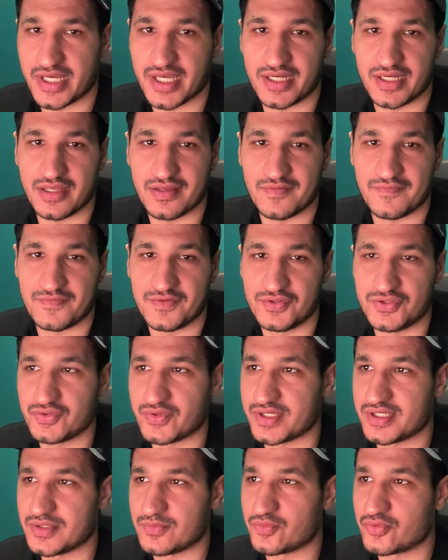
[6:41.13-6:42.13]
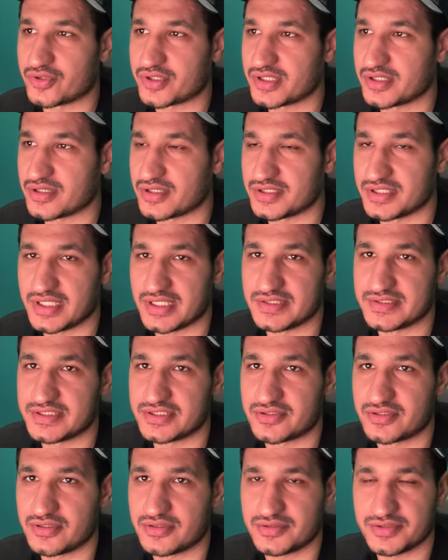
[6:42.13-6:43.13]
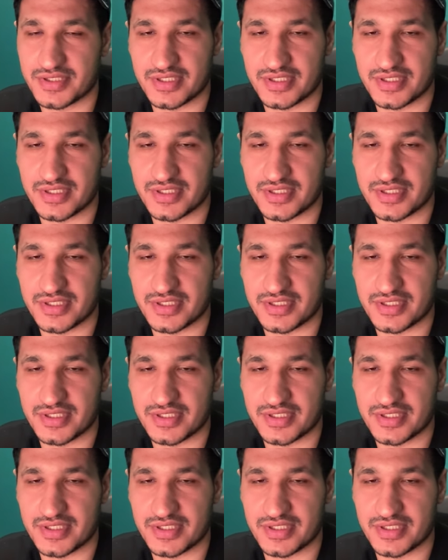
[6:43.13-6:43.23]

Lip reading: And if you do end up working on the interior,